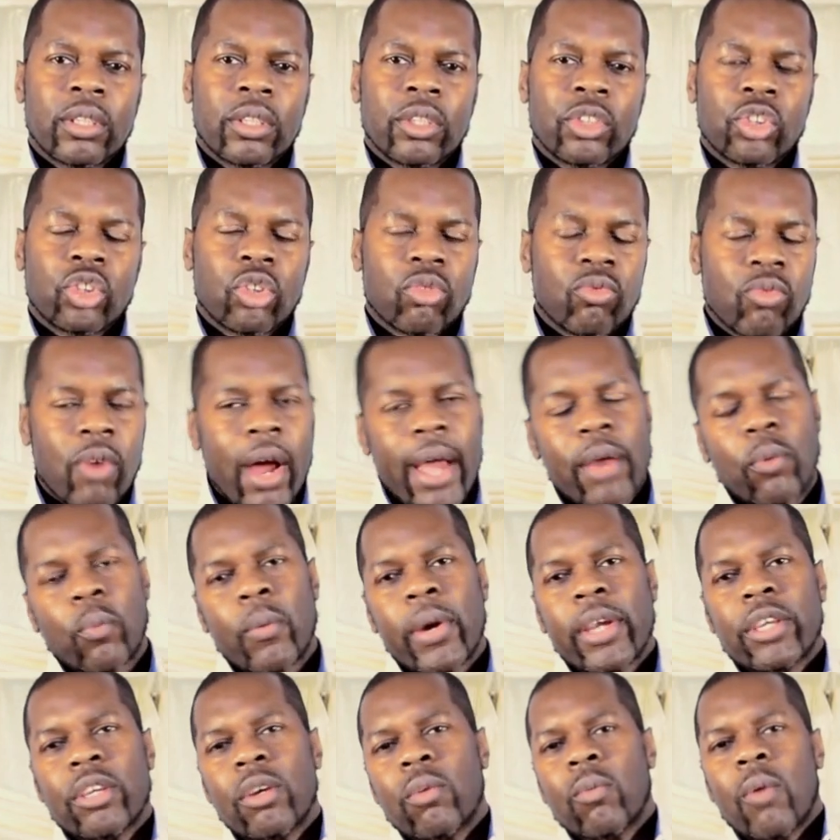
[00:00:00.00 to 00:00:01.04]
So right
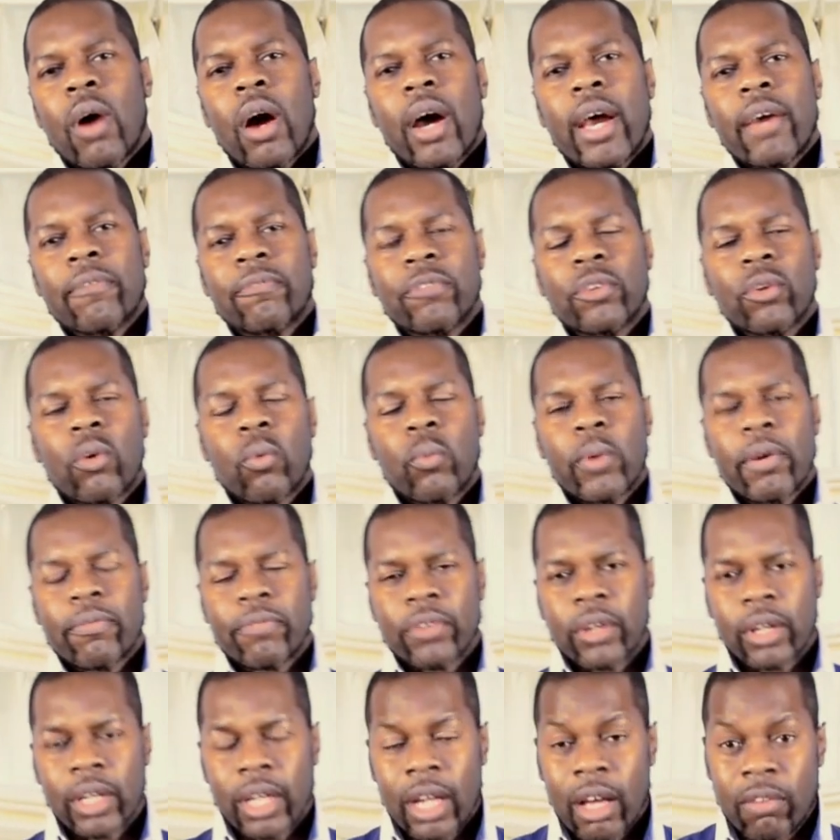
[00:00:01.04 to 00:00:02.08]
where you are, if you're with
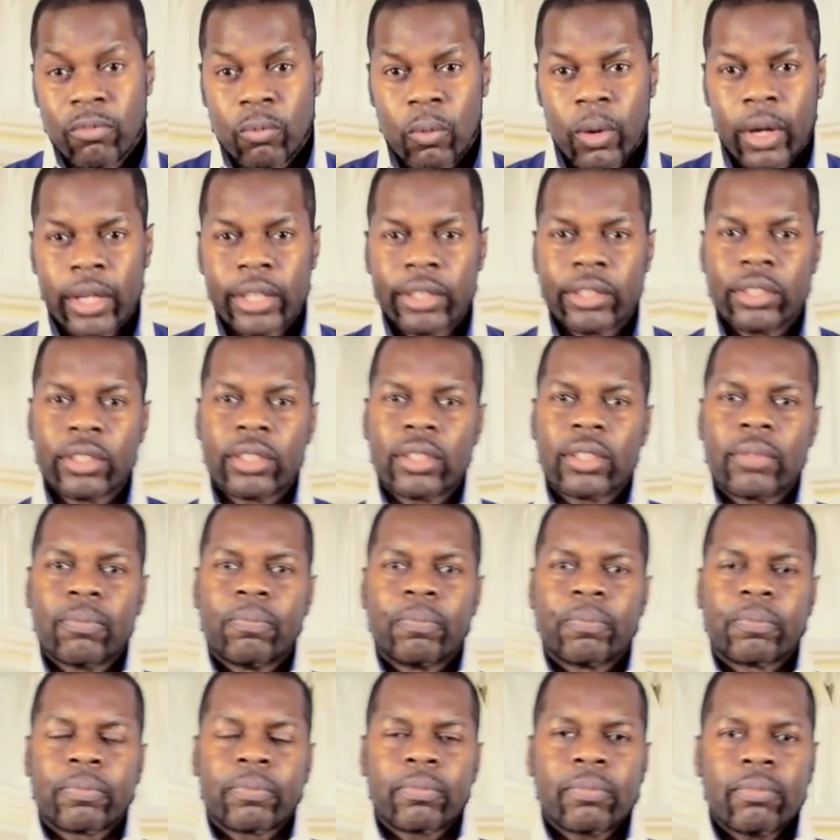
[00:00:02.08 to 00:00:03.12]
your loved ones,
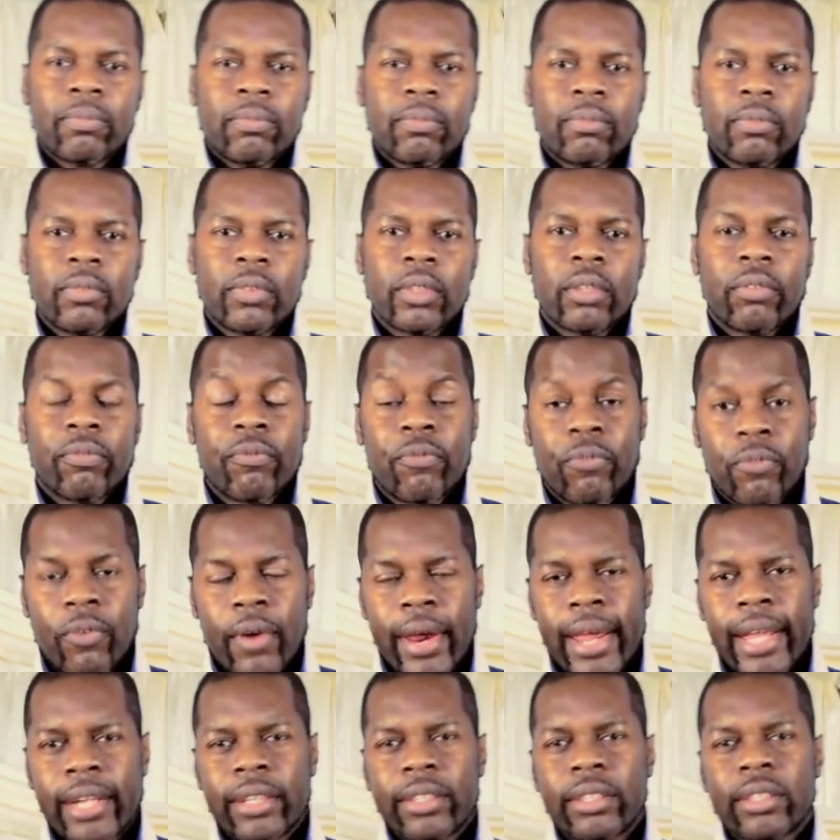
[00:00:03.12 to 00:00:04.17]

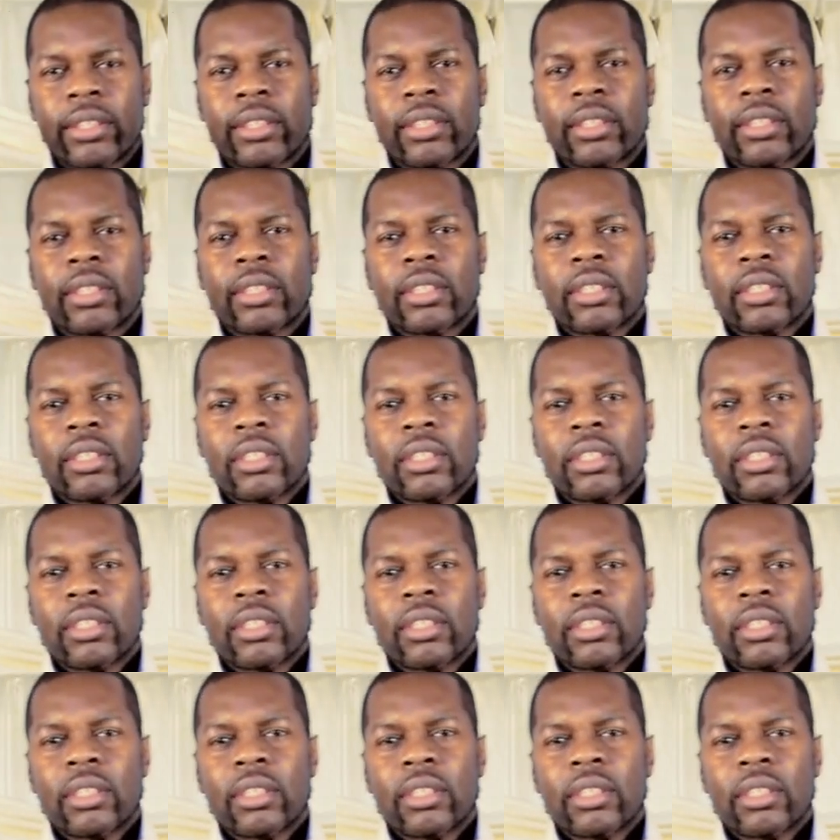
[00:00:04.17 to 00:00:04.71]
friends,